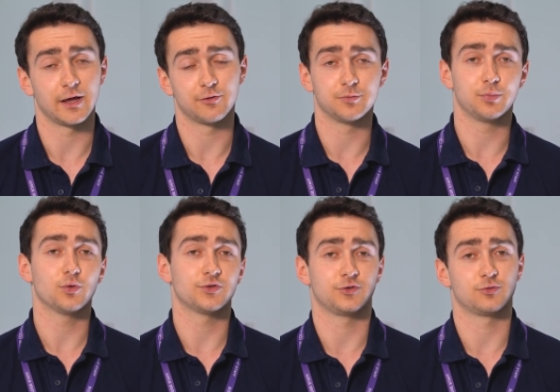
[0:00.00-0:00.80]
Now it's
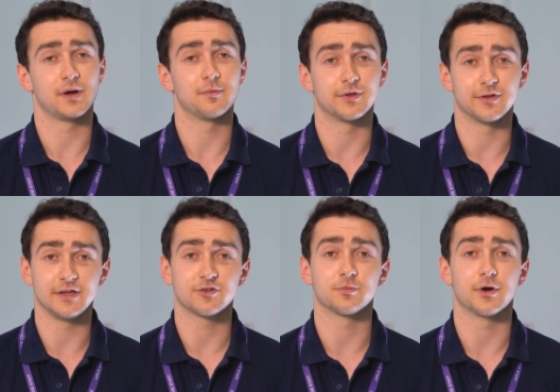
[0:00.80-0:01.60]
important to remember that
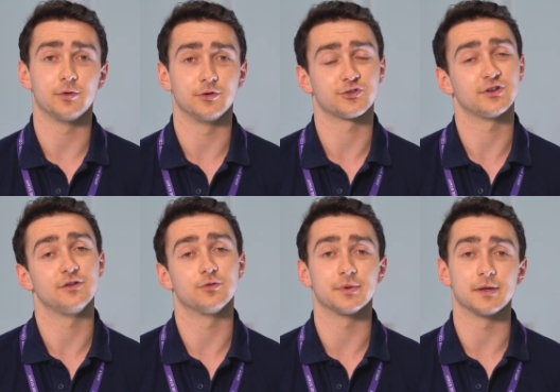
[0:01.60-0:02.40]
these components can
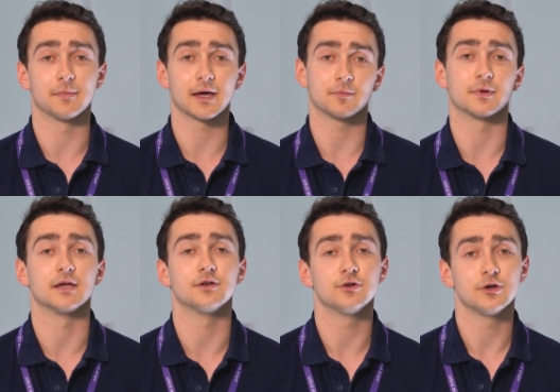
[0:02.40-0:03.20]
either be
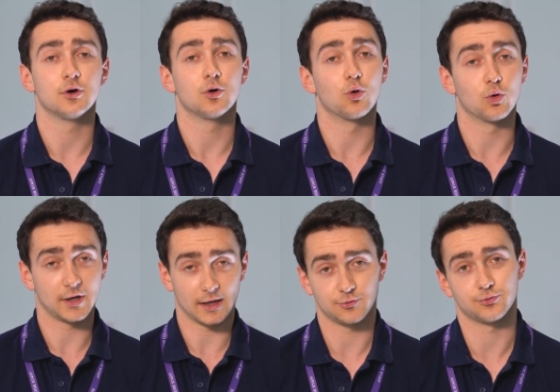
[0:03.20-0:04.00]
man-made or
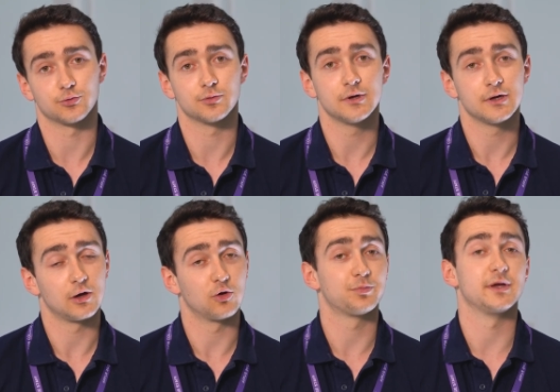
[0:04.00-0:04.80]
natural.
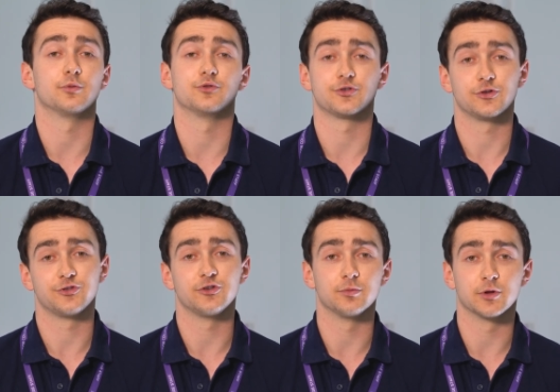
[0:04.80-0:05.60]
A lot of people just
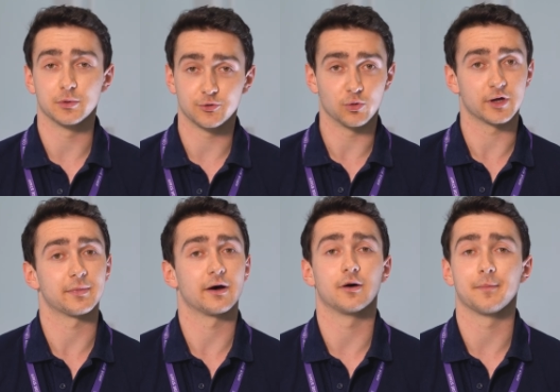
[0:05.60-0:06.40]
assume that we're talking
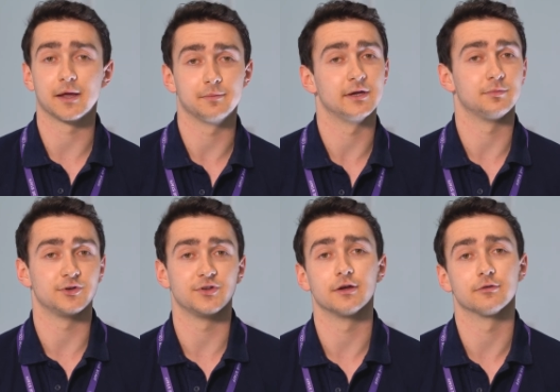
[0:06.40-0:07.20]
about a man-made
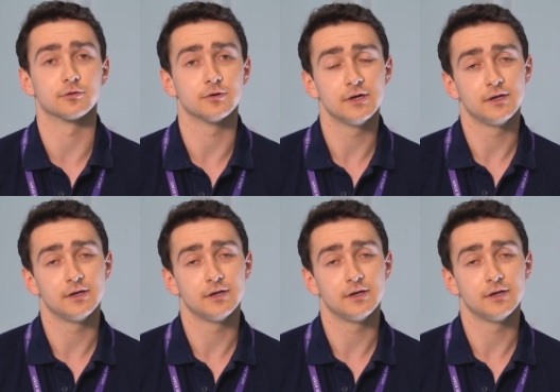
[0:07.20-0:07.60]
material.